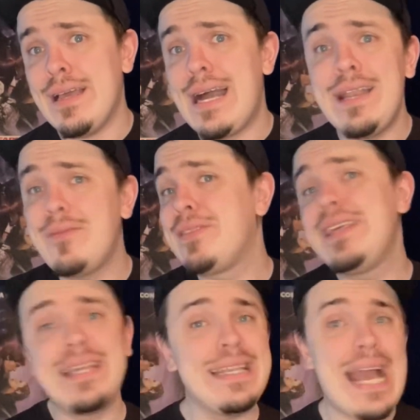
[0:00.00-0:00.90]
I don't
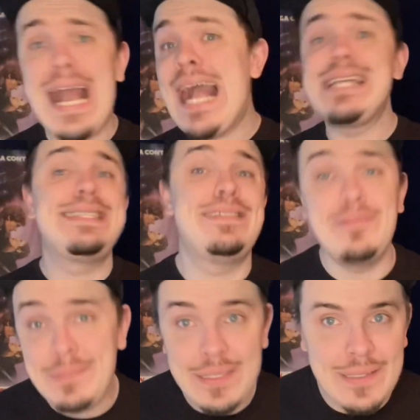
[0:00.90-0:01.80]
think it has
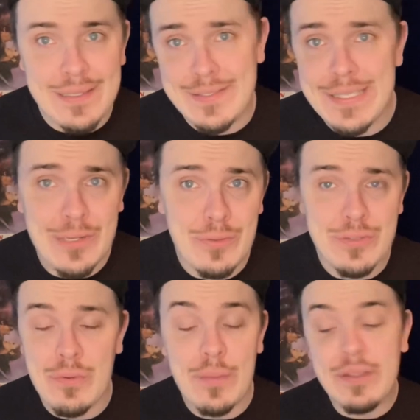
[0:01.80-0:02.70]
to be a sequel
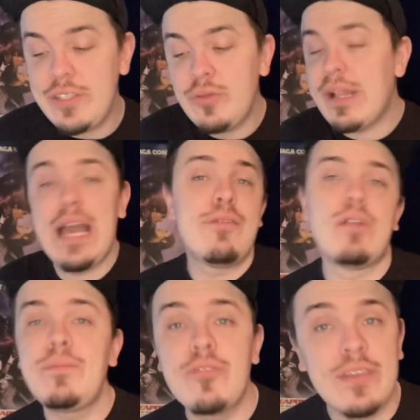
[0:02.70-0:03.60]
to Rebels. Like, you could have
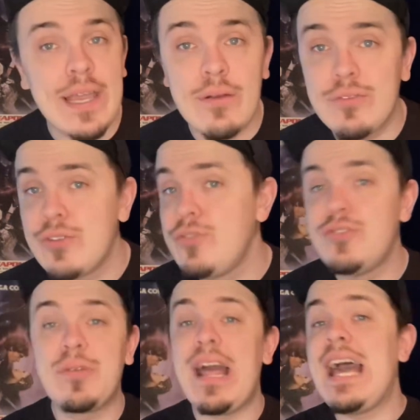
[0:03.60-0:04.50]
Rebels characters,
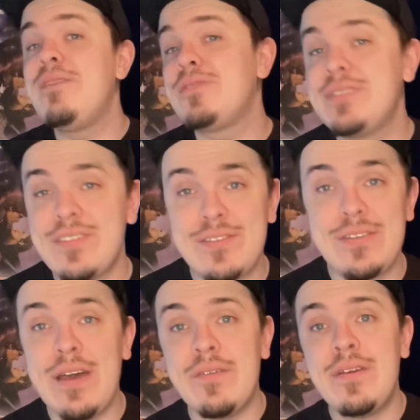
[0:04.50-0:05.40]
you could have all this
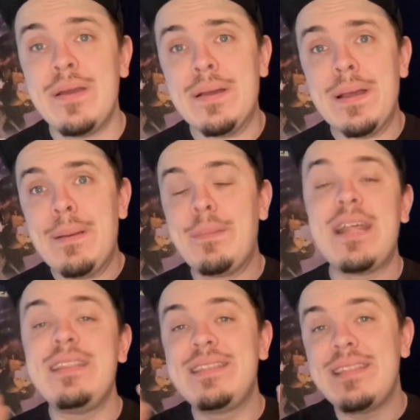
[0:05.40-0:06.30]
stuff.
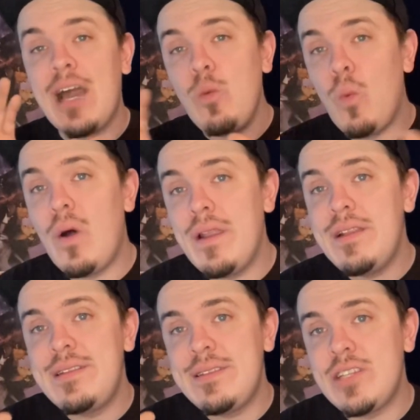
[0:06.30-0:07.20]
But I
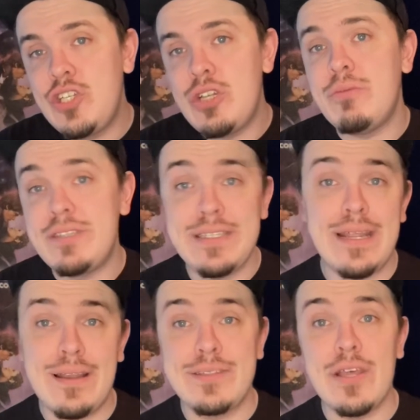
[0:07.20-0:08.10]
wanted the show to
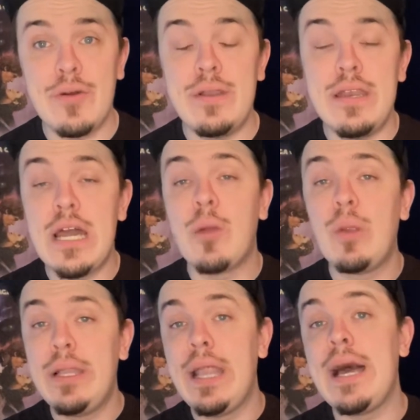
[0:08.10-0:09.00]
stand on its own, not
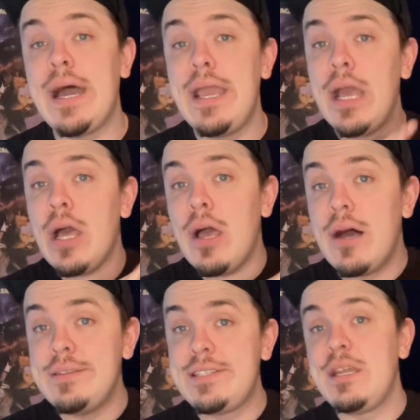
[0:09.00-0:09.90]
rely
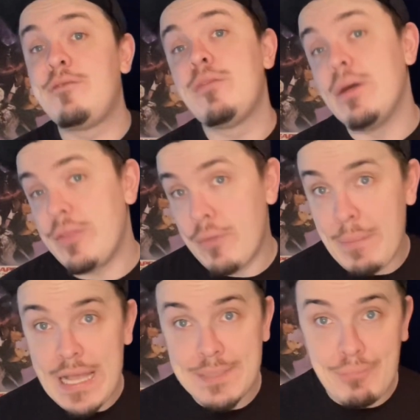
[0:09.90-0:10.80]
on stuff from other
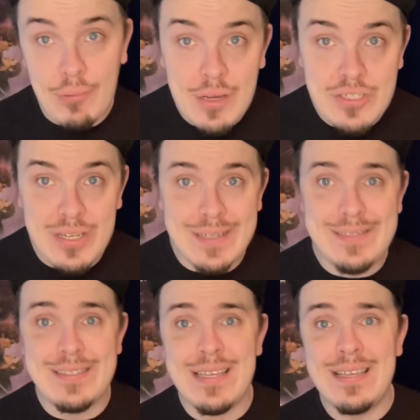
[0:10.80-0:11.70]
past
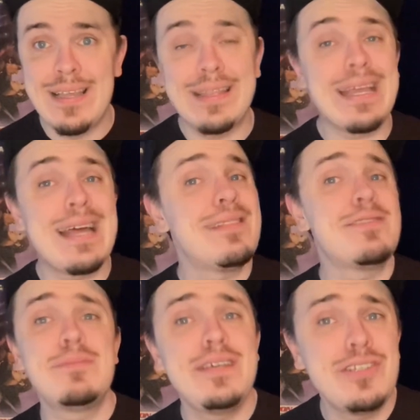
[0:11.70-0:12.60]
projects. Like, that
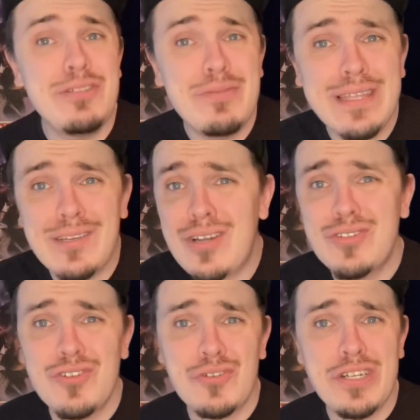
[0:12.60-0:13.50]
was my issue with, like,
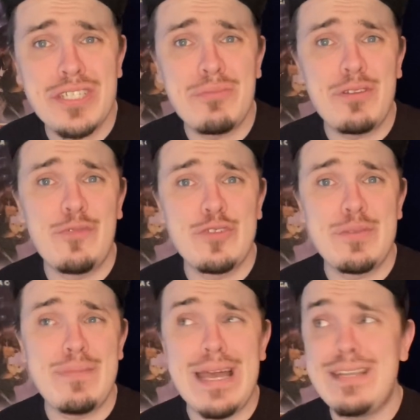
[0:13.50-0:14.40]
Doctor Strange and the Multiverse
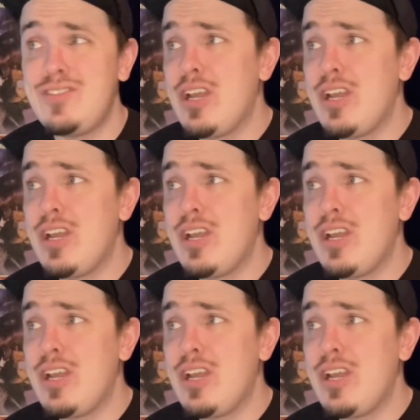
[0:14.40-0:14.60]
of Madness.